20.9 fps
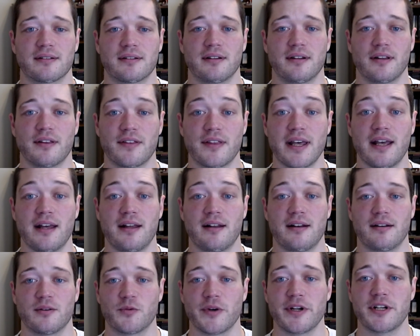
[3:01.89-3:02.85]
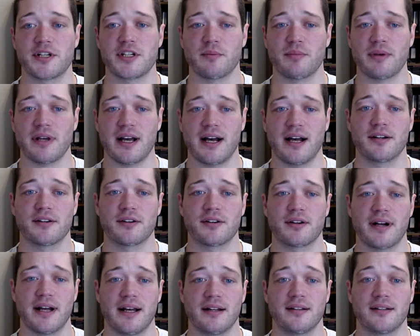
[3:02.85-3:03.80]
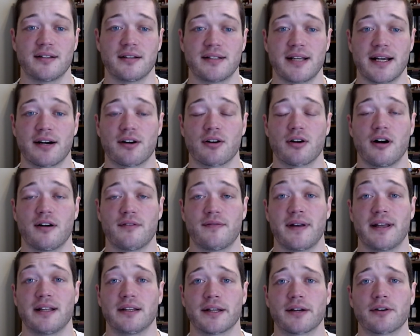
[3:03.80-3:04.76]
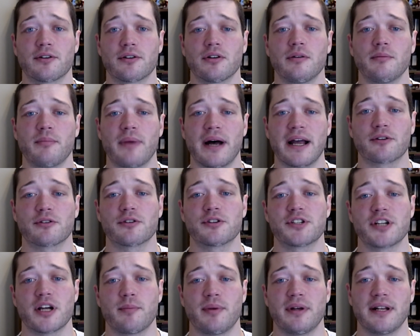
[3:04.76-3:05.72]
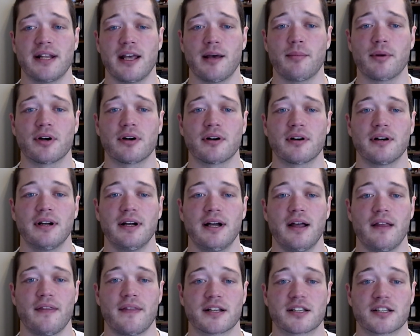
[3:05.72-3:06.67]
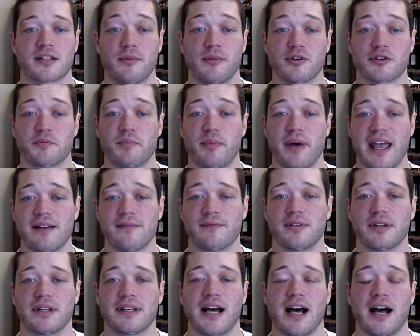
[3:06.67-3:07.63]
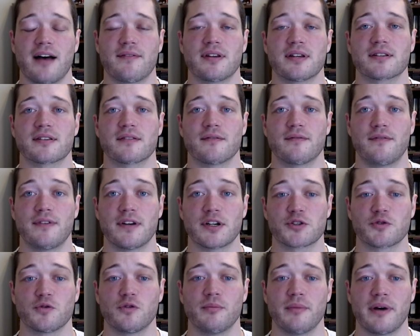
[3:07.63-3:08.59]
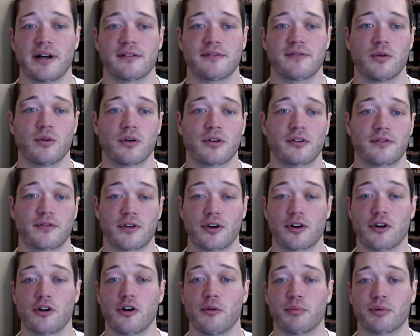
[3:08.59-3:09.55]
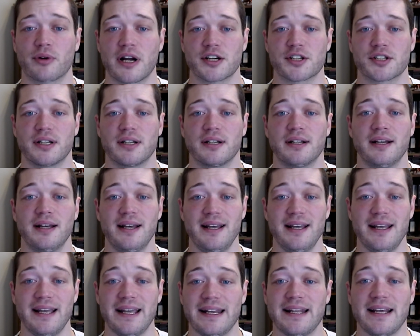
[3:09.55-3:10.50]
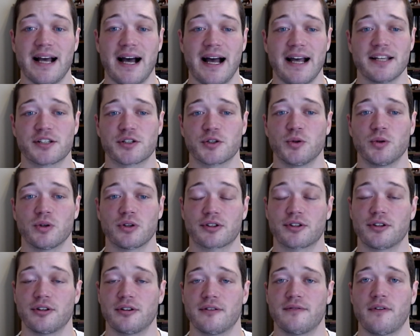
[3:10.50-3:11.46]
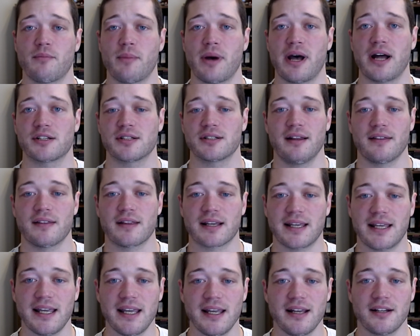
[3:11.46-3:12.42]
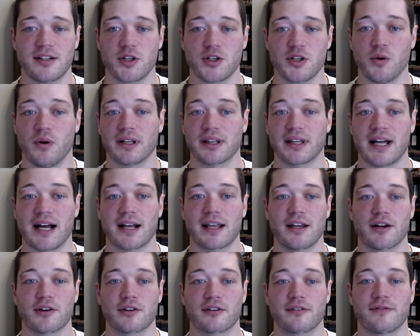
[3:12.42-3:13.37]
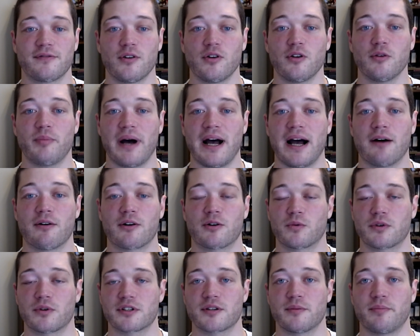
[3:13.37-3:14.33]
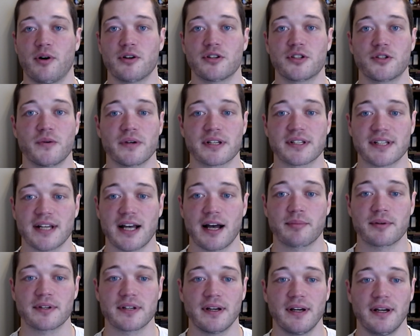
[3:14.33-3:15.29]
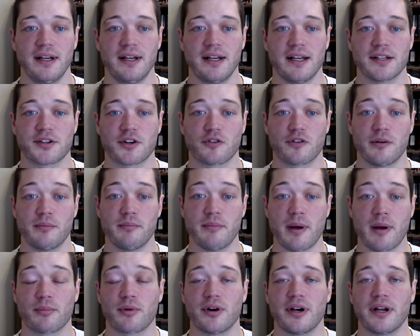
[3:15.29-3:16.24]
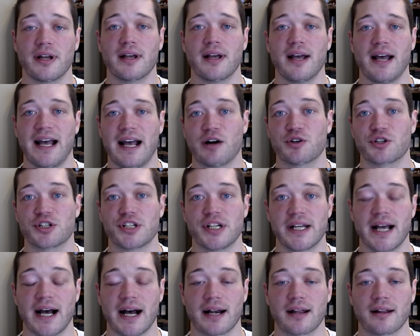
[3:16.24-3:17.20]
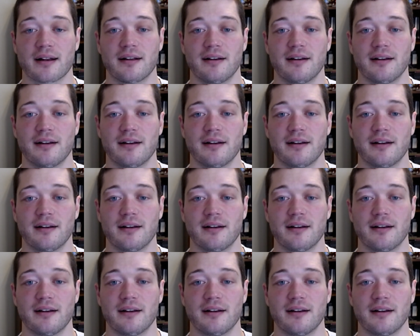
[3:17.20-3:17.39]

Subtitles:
then reaching behind her head to tear off a literal microchip inhibitor that's the most painfully obvious visual metaphor for her oppression any high schooler could have imagined. The key to unlocking her full power we're supposed to accept is her remembering how she got it.